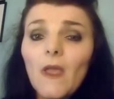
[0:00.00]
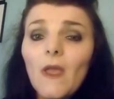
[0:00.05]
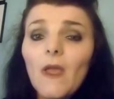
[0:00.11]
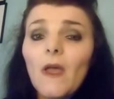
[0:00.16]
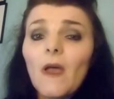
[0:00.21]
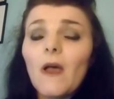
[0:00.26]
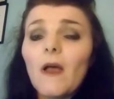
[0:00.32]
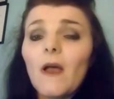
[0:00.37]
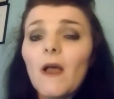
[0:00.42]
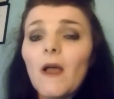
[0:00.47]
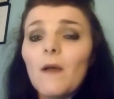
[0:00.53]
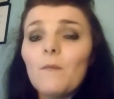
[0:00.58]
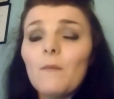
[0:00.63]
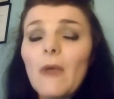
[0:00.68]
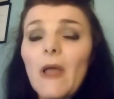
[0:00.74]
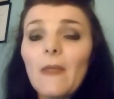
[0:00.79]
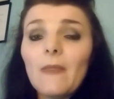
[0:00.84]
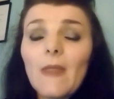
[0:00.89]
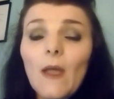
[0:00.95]

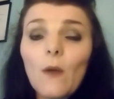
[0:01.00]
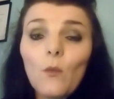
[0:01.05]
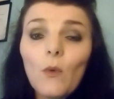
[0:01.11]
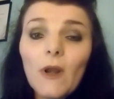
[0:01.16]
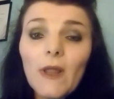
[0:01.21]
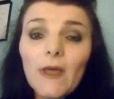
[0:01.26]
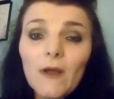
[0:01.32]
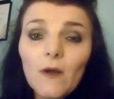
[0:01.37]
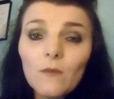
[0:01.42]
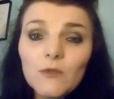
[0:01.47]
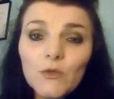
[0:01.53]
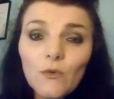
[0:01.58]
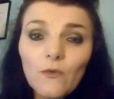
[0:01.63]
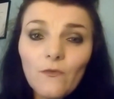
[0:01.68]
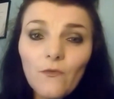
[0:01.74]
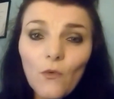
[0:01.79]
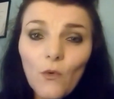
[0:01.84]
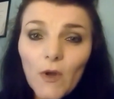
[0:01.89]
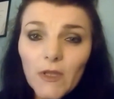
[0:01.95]
And that will help to
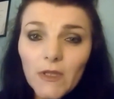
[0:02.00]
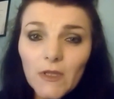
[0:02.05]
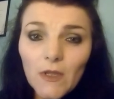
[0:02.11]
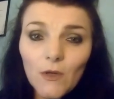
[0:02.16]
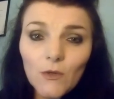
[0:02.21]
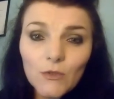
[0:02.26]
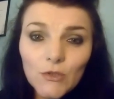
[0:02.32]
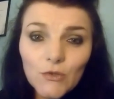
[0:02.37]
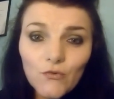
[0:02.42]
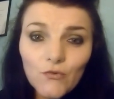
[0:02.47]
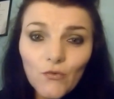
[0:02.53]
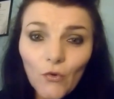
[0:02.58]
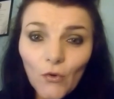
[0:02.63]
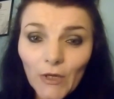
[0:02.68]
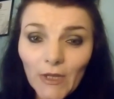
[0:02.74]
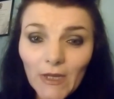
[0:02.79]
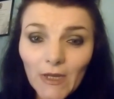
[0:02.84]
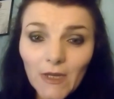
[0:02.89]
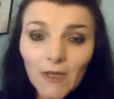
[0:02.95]
avoid those
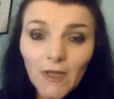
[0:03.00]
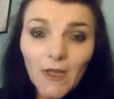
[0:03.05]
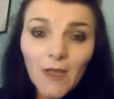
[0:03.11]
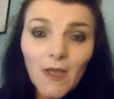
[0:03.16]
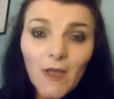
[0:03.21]
chronic